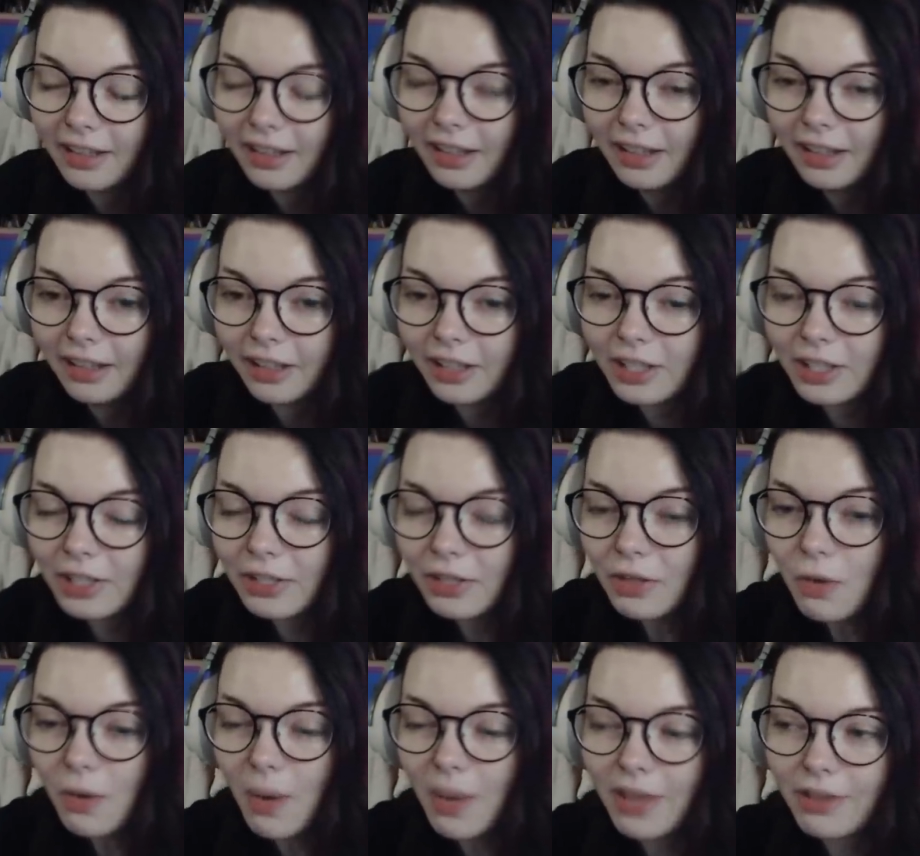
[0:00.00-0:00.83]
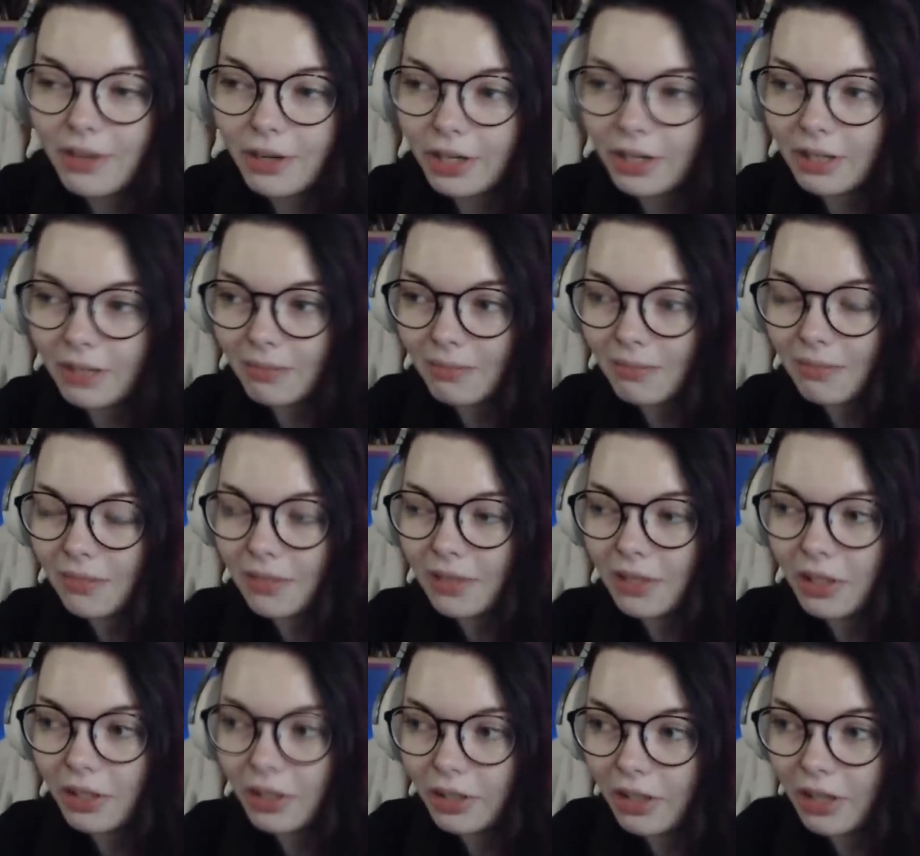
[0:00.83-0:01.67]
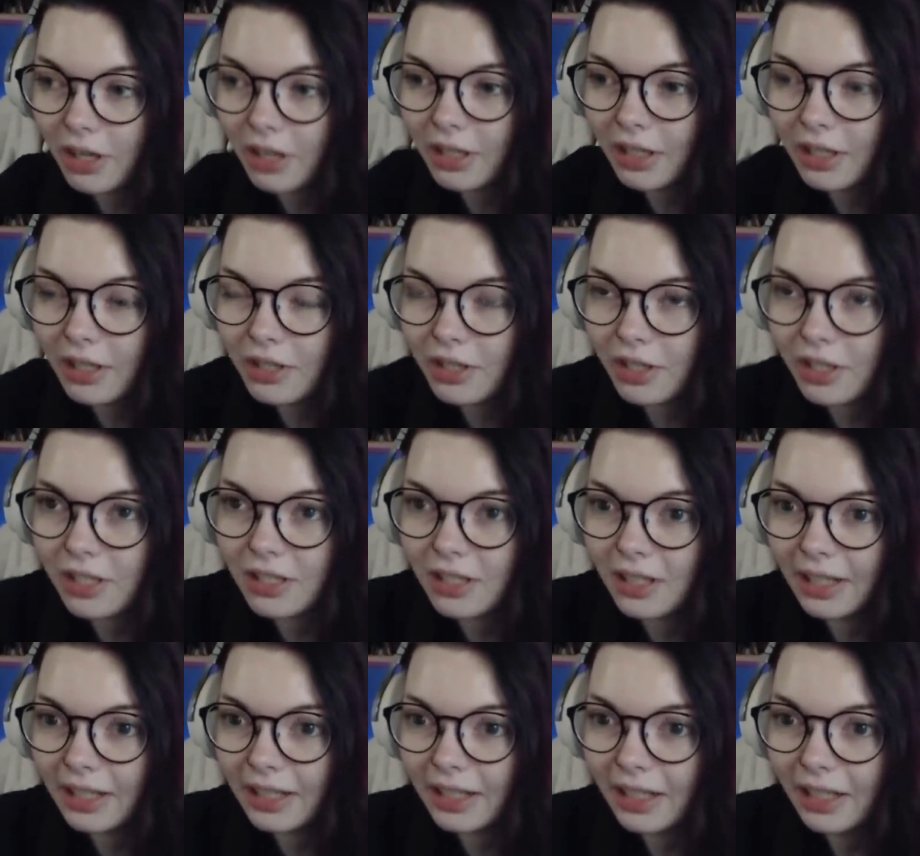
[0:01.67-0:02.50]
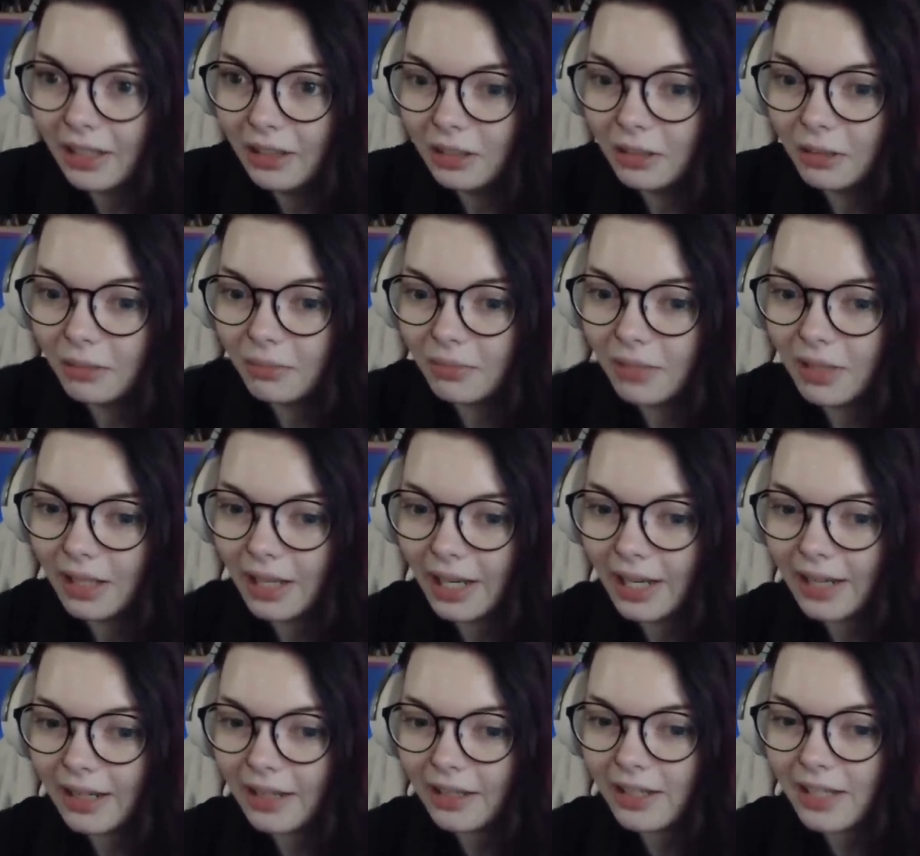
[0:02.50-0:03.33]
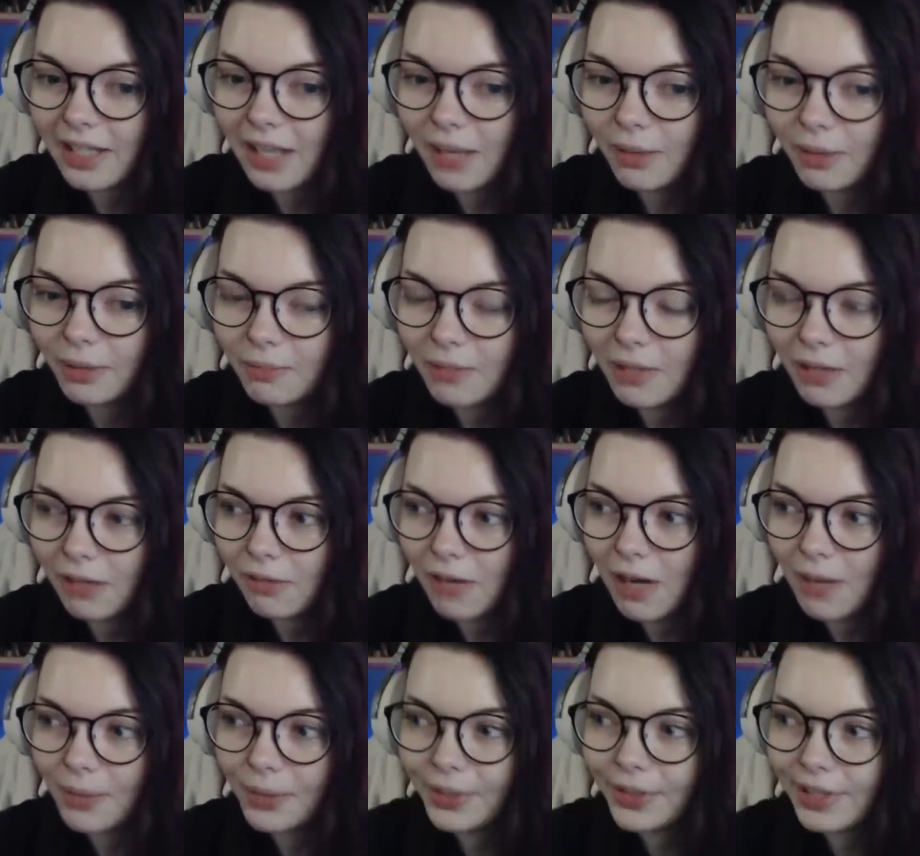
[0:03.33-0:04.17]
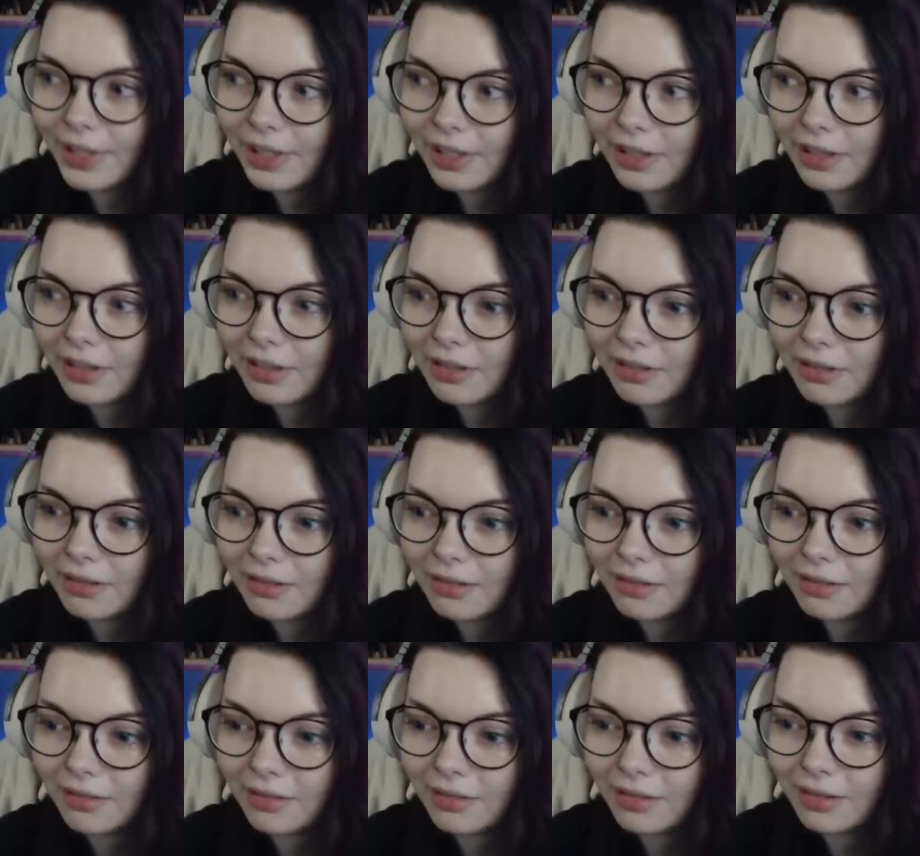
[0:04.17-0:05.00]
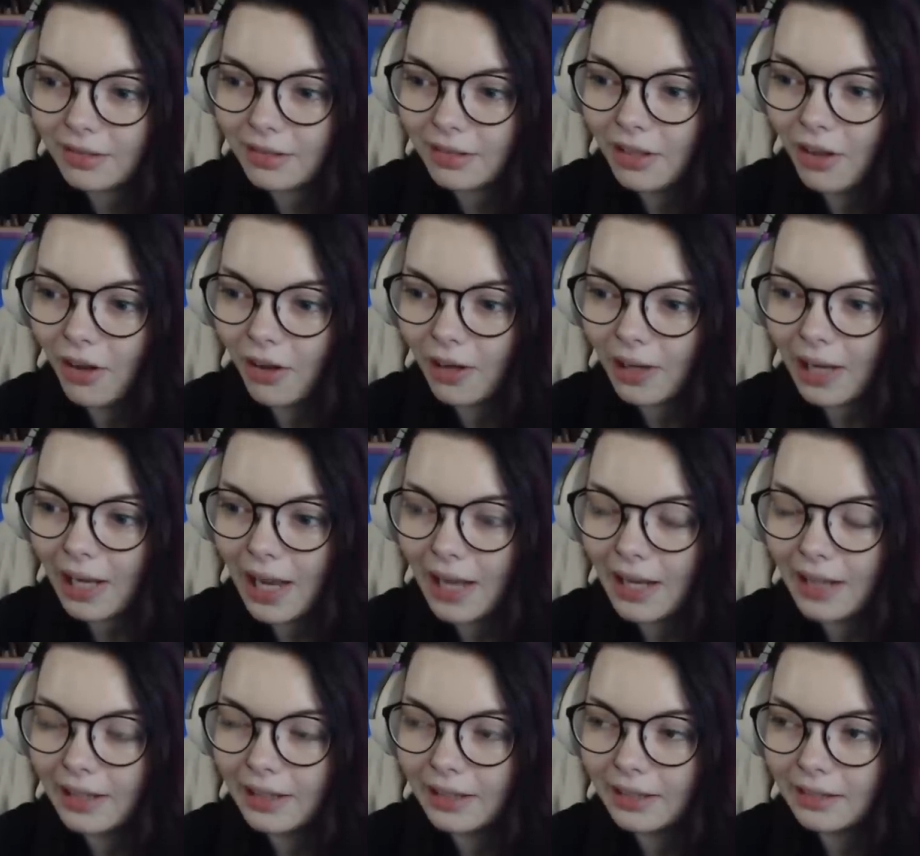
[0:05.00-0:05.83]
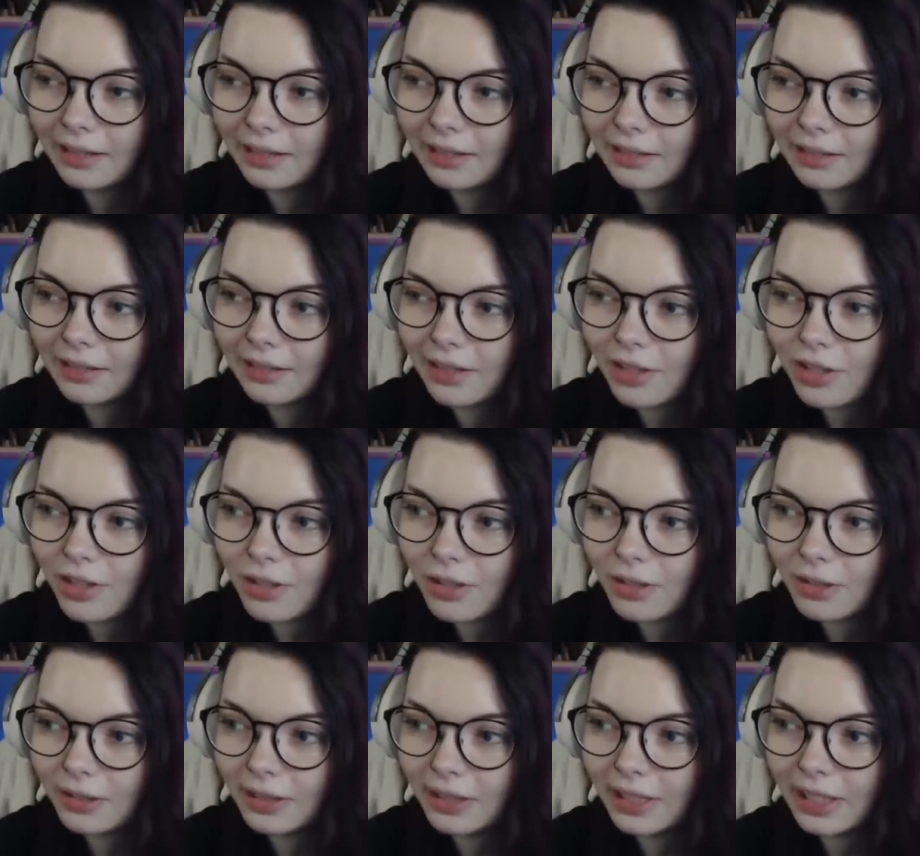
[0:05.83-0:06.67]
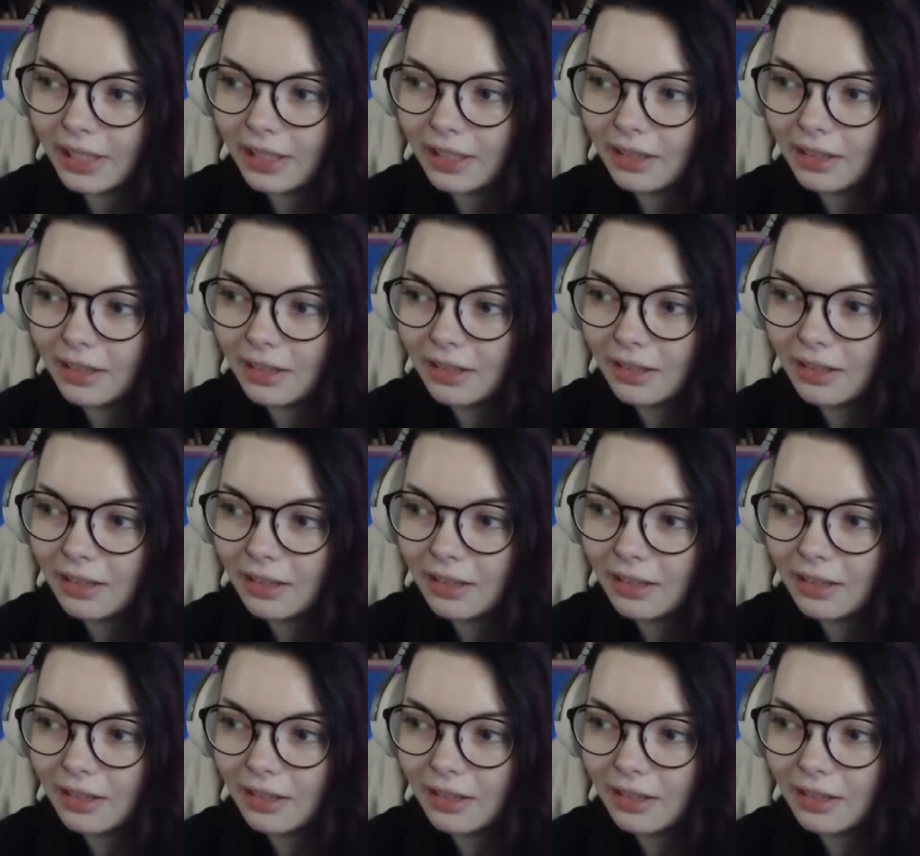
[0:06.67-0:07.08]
Because there's no way they're gonna they're gonna just like kill him, like, because that would make rebels not canon, surely.